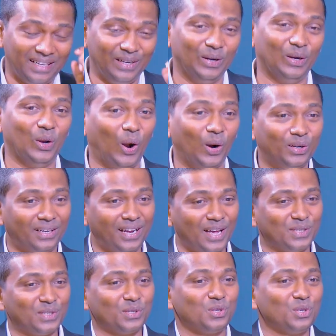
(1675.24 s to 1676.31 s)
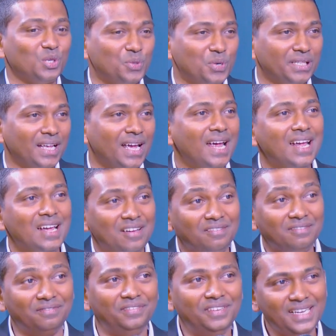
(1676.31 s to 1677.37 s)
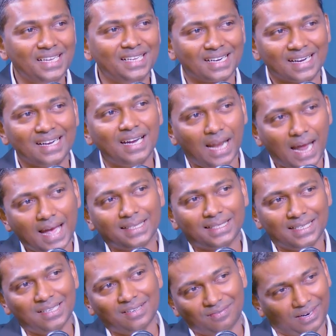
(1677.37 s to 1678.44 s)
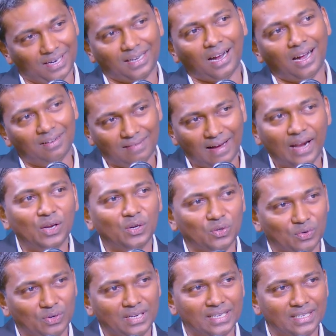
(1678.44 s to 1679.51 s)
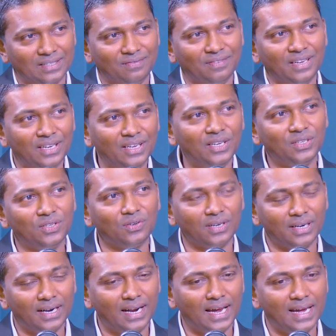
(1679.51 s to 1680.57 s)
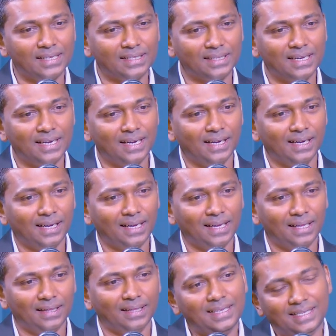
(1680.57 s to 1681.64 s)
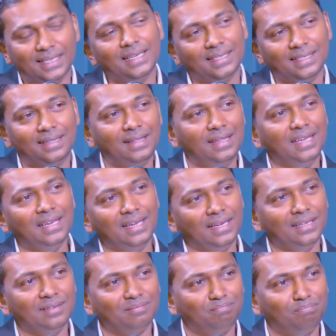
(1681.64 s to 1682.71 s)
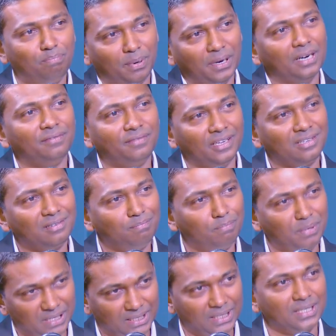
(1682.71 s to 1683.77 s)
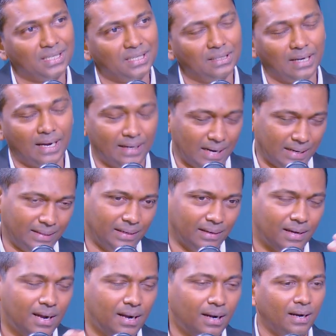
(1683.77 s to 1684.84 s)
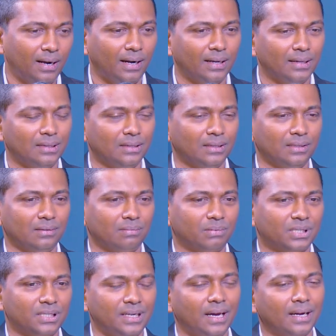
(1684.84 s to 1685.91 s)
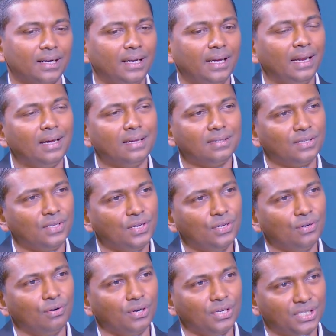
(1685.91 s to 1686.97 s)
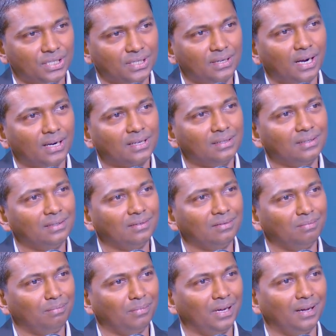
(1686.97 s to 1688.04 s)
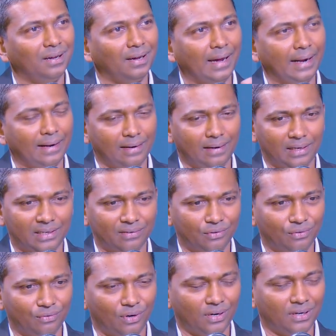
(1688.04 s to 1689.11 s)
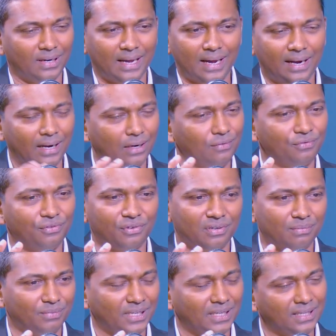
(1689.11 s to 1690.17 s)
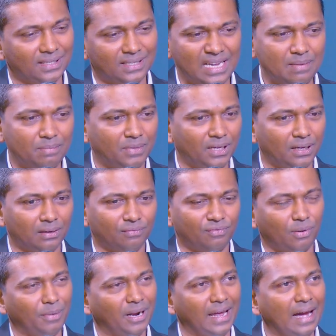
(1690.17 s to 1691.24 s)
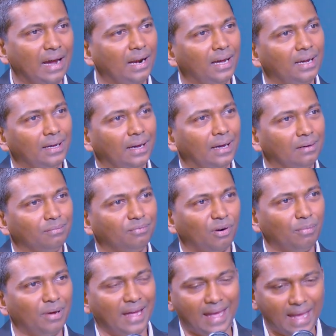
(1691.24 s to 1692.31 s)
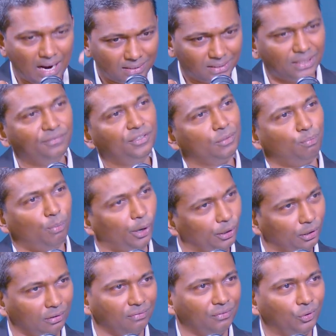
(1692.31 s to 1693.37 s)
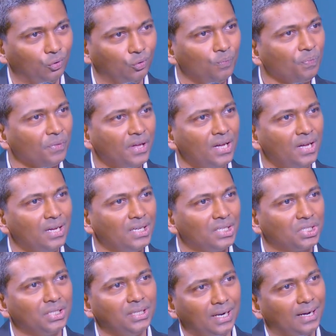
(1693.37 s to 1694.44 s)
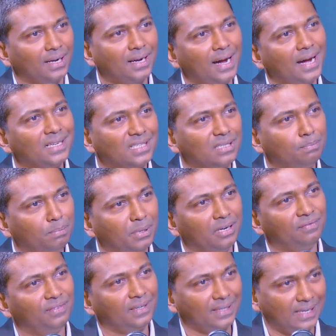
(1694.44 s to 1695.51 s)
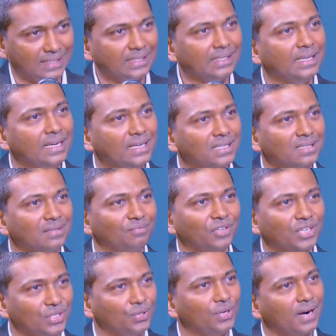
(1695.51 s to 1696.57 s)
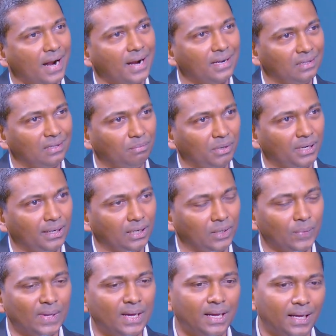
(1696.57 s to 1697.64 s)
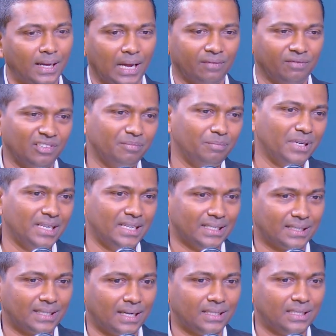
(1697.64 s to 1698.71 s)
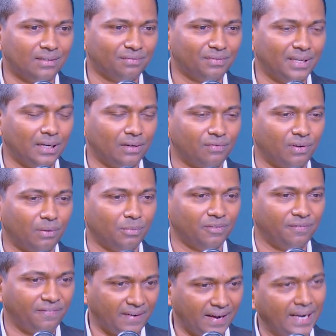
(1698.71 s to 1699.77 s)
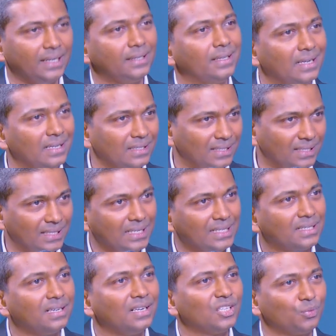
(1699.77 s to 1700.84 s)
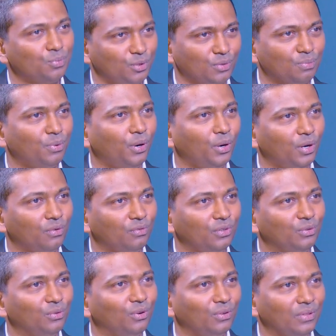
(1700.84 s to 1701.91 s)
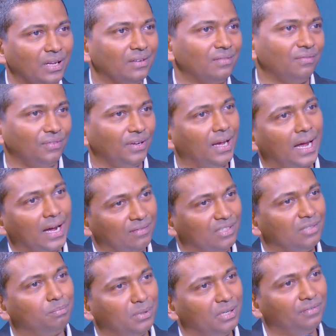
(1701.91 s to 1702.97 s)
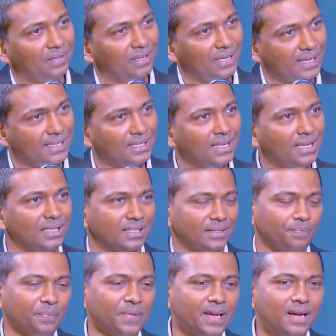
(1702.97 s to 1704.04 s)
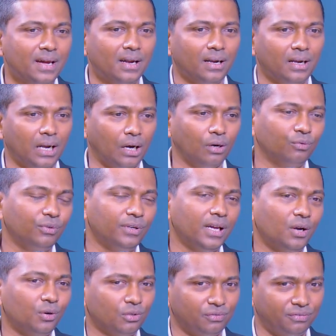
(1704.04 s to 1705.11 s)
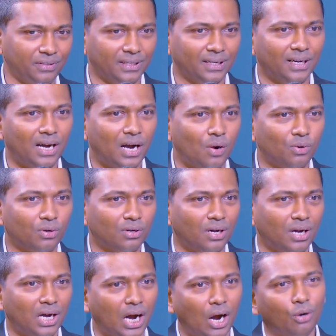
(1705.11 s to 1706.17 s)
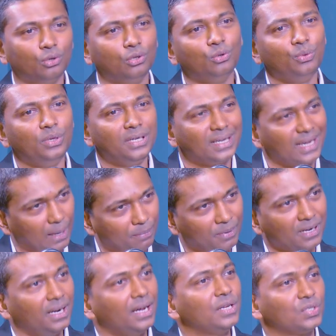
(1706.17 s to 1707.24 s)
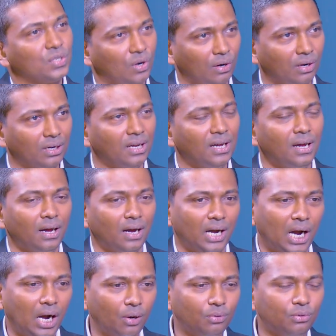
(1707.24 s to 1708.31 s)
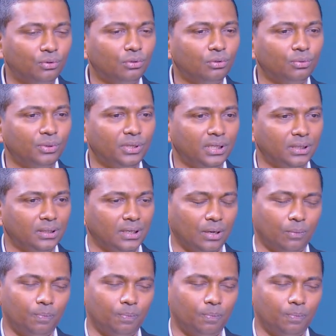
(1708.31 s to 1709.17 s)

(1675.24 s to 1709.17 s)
a lot has to do with we realizing what our value is. Yeah. We need to realize this is the perfect position. And I think the Sri Lankan airline CEO Richard Nuttall at an interview on an airline forum said the same thing. From an air traffic point of view, Sri Lanka has a perfect destination. Absolutely. Because you're right in the middle. Yeah. And we've been discussing that from a freight and sea transport point of view, that we have the perfect destination. Now we have to figure out how do we capitalize on it. How do we...